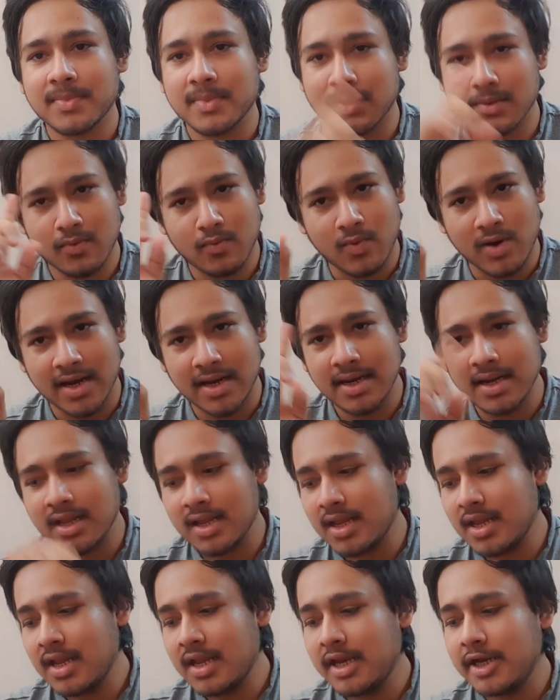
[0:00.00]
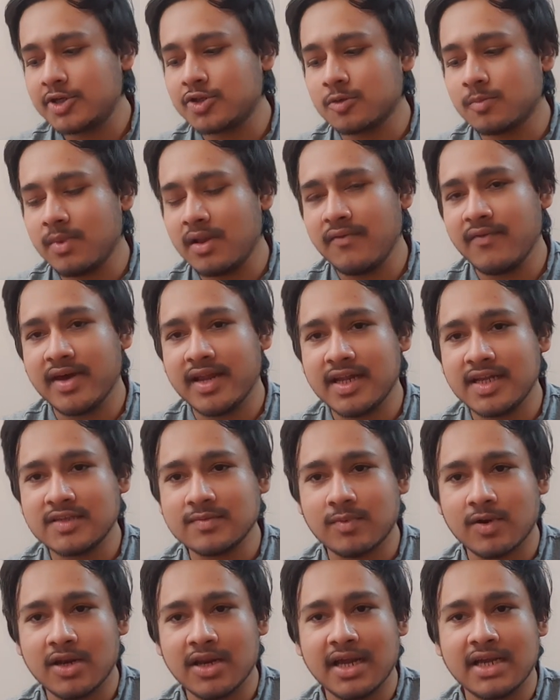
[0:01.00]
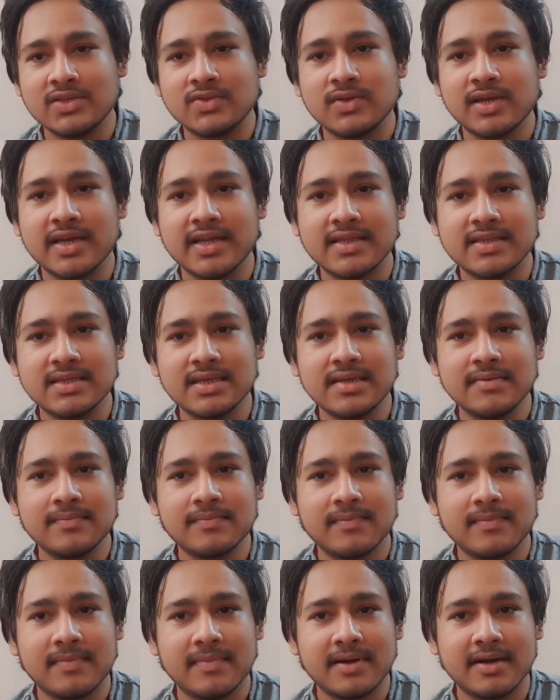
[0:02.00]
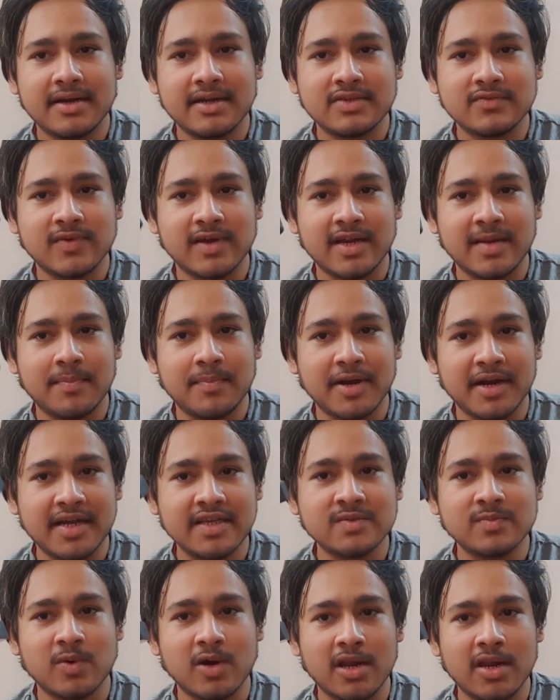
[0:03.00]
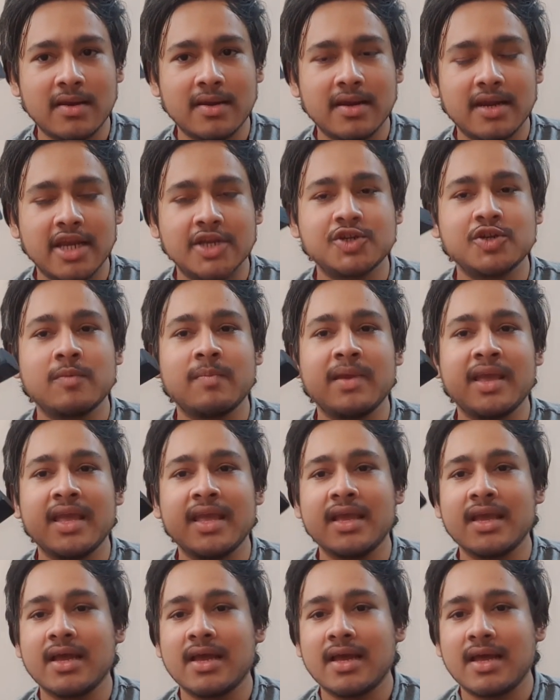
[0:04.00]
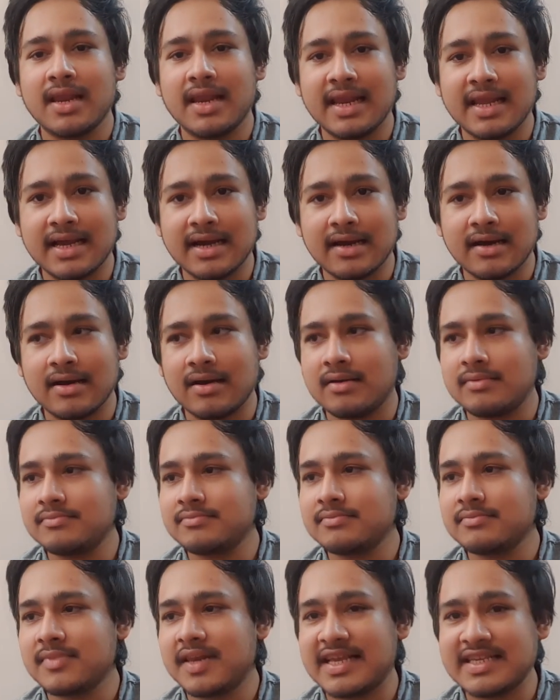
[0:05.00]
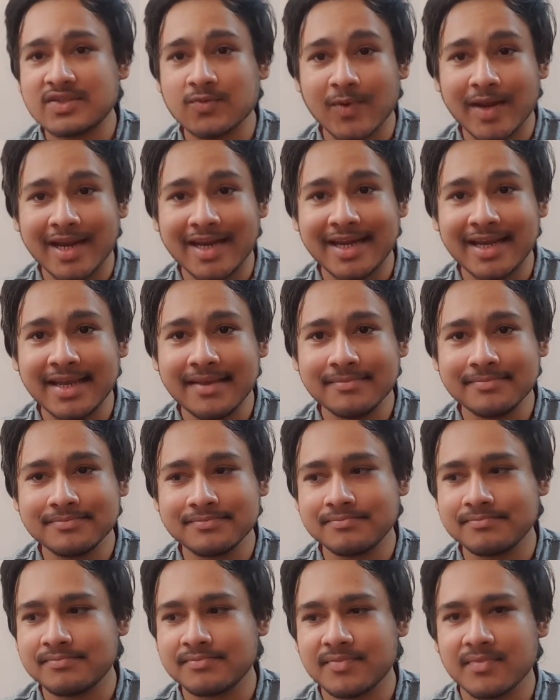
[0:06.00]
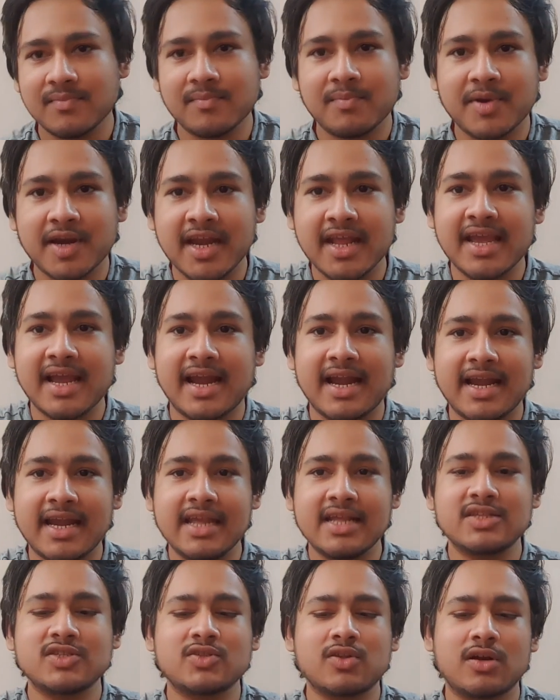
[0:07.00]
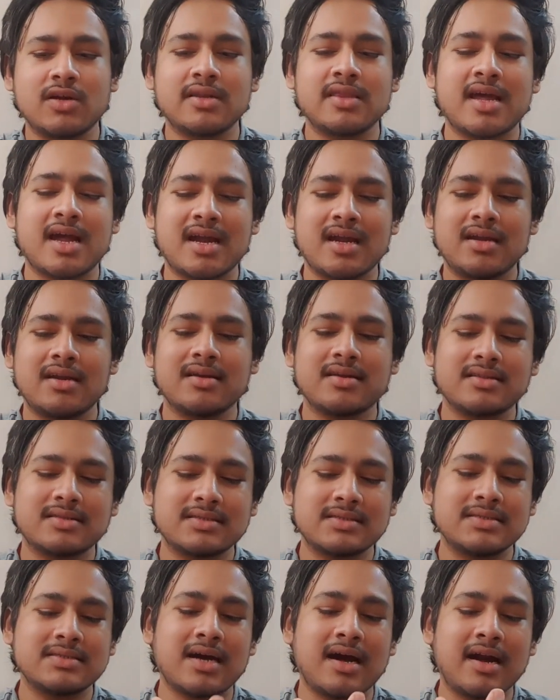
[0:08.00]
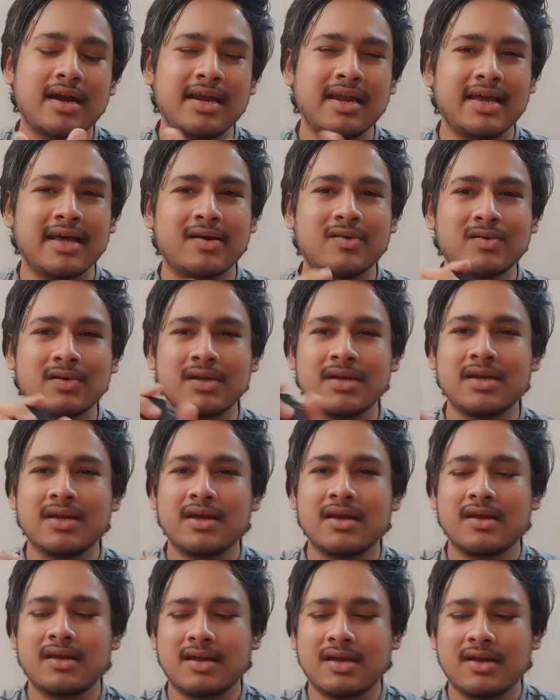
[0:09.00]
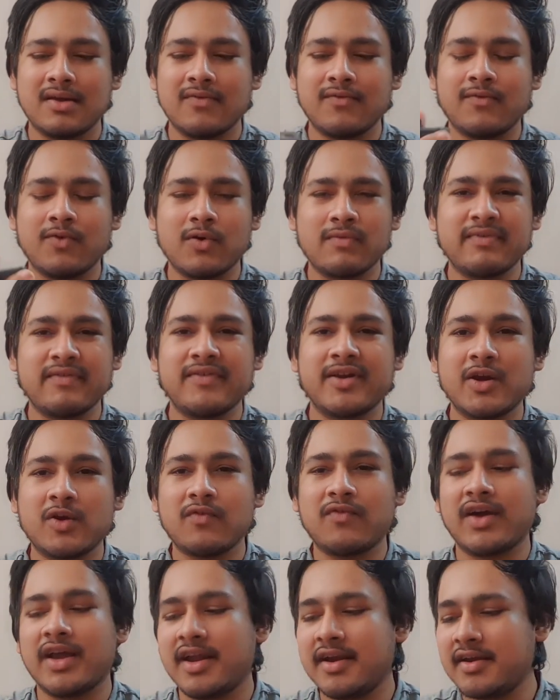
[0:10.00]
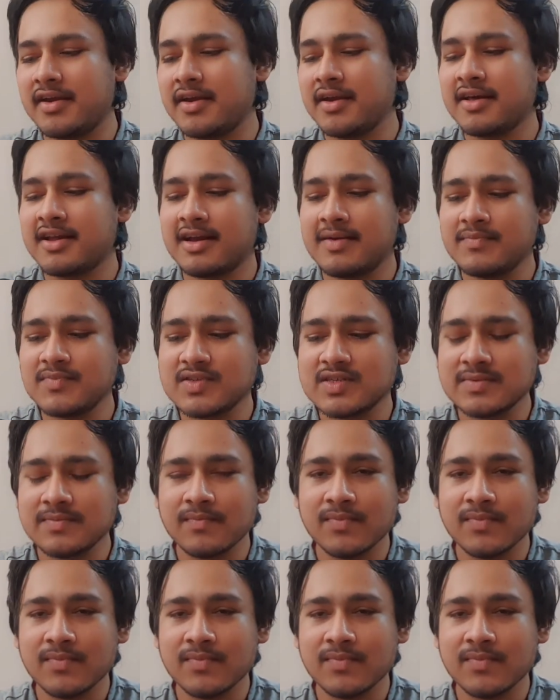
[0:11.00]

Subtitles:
One, it should be very small. As you can see, it is pretty small. It should be less weighty, pretty handy. It's not that, it's hardly around 450 to 500 grams.